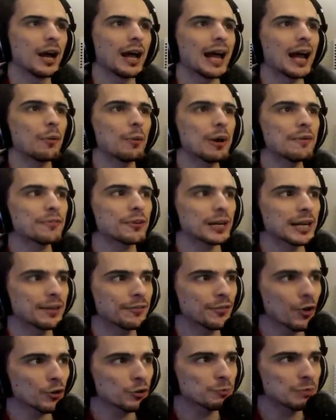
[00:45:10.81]
However, if
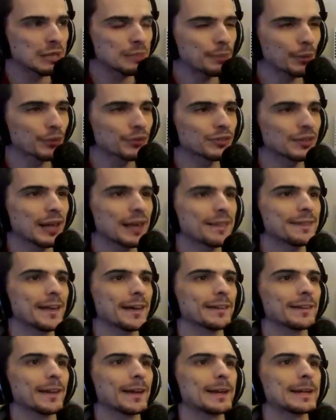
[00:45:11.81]
those people said
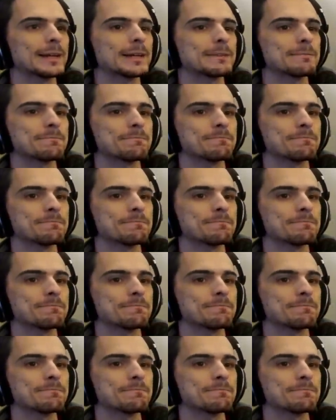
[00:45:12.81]
that like